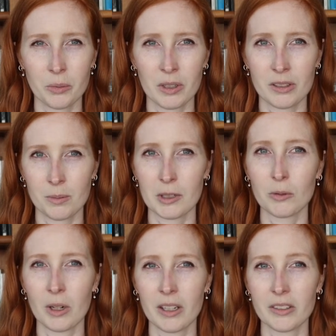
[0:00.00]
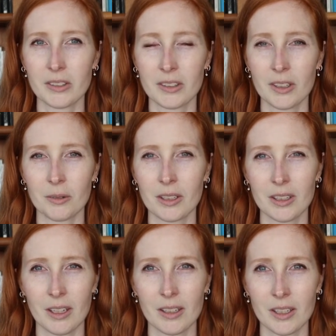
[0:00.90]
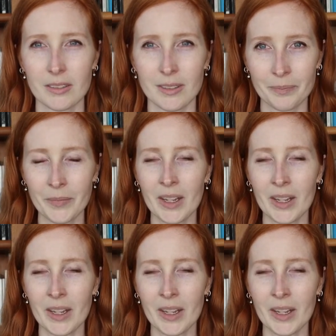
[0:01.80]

but it's been a while since I read that lesson.